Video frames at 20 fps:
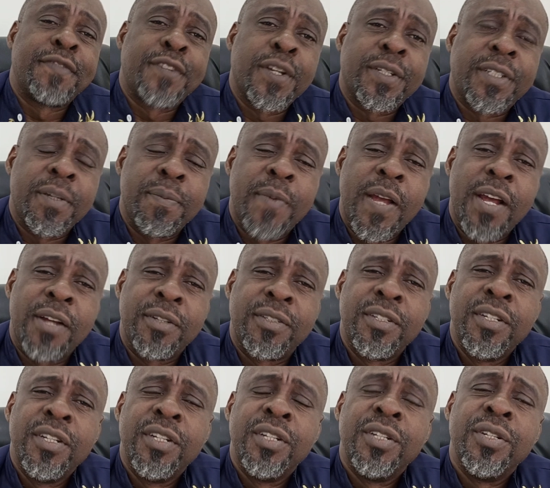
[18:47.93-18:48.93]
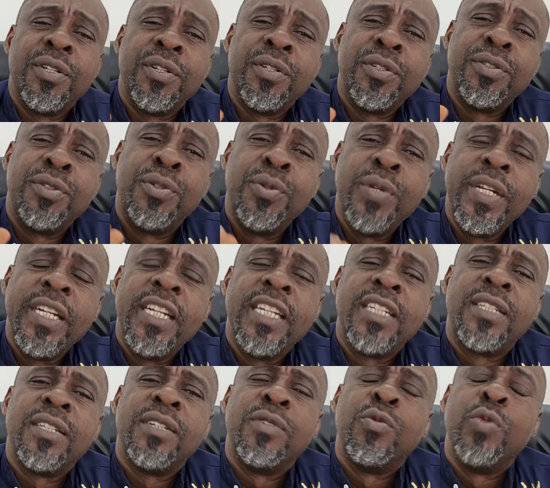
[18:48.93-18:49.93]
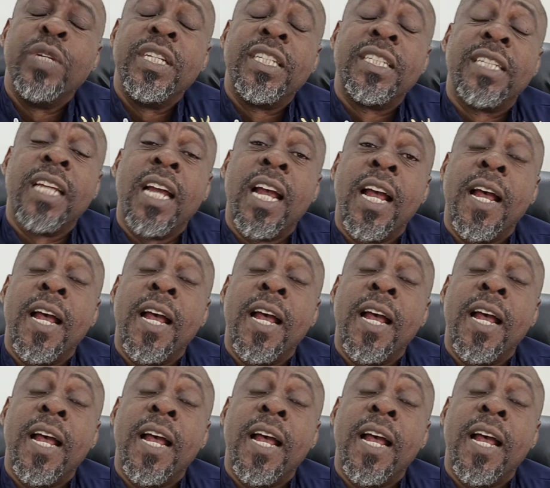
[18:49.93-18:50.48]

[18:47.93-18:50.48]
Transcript: I've talked about doing it with